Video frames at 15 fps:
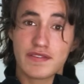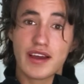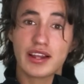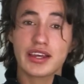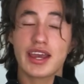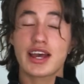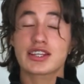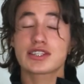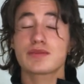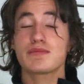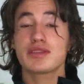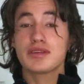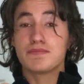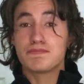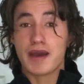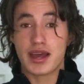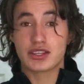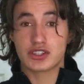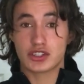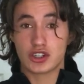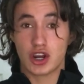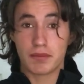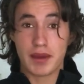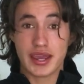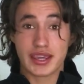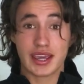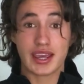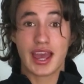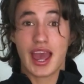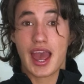Valley has some of the best
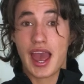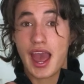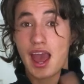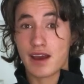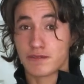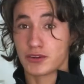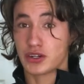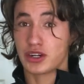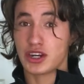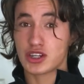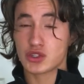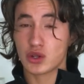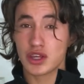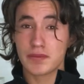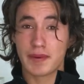snowmaking ever, and it's only